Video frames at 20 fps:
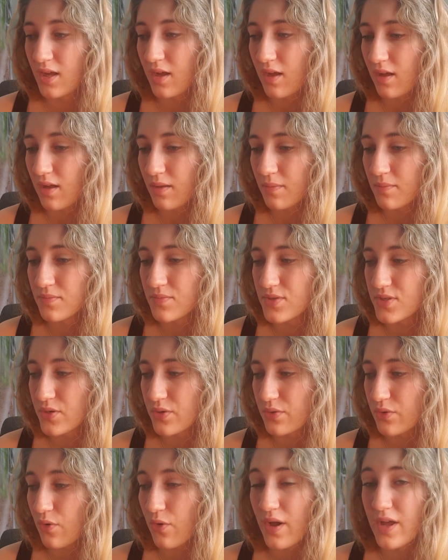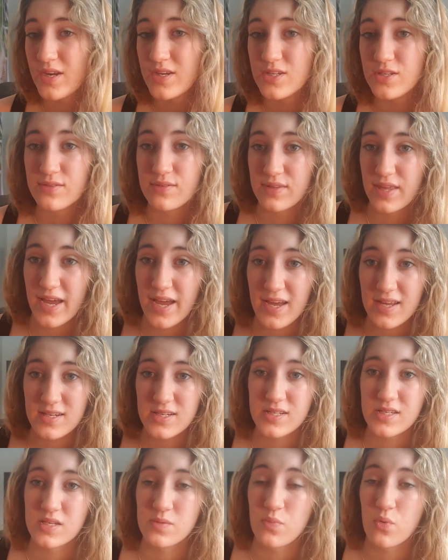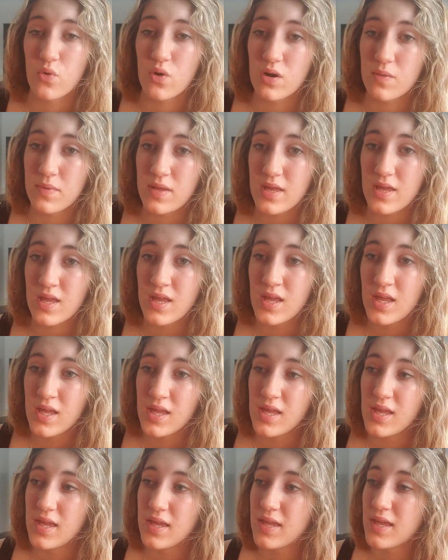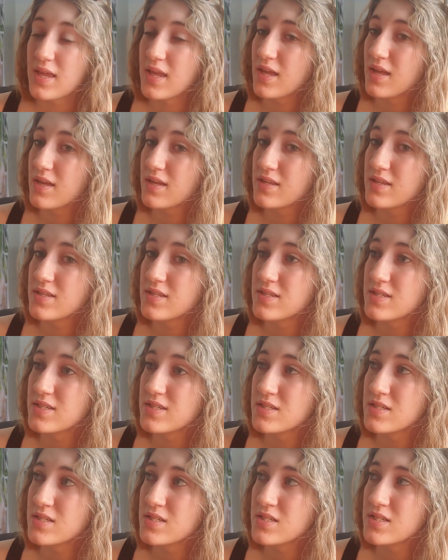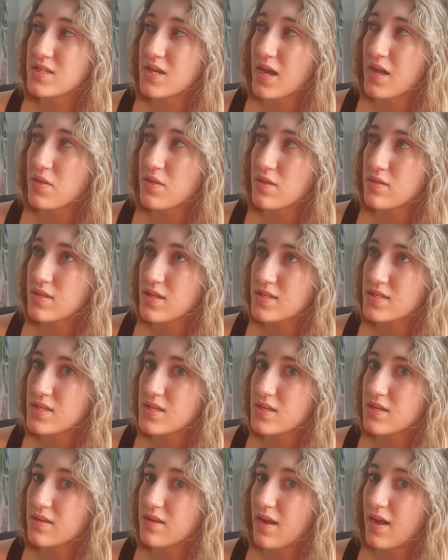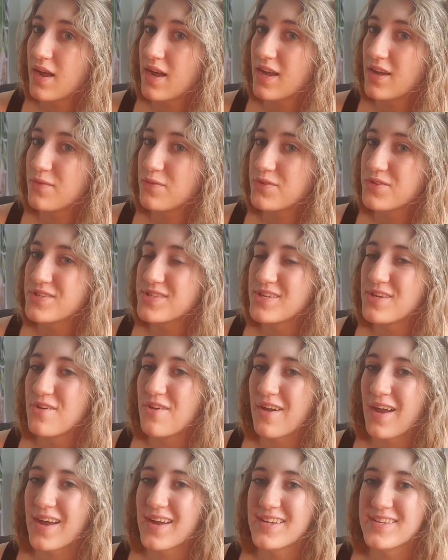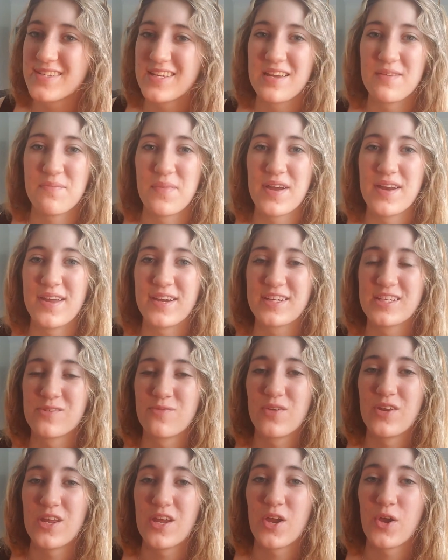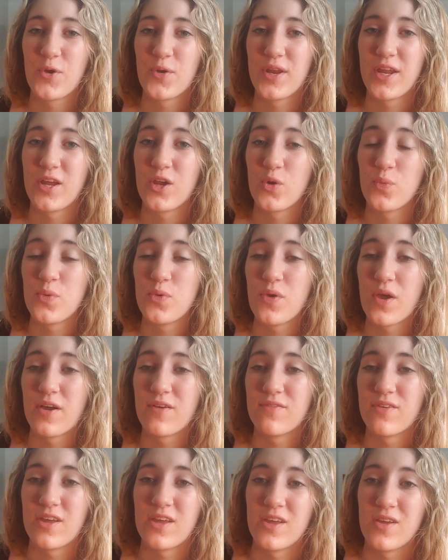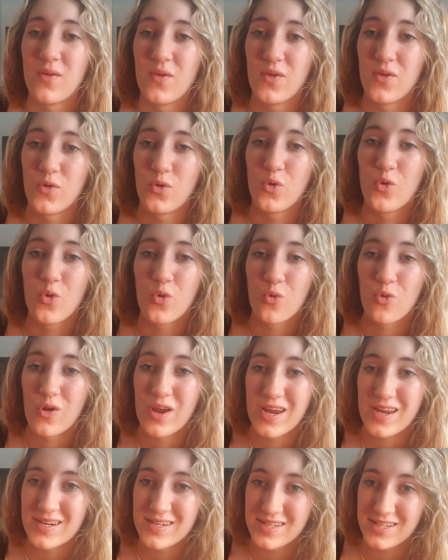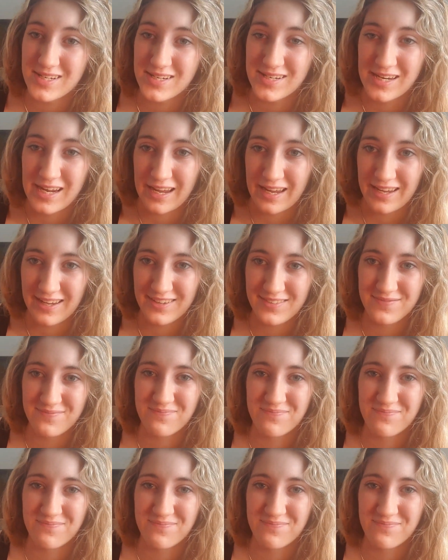Um, so go ahead and do that to support me. And I think that's it. I will see you guys in my next video and I hope you have a great day.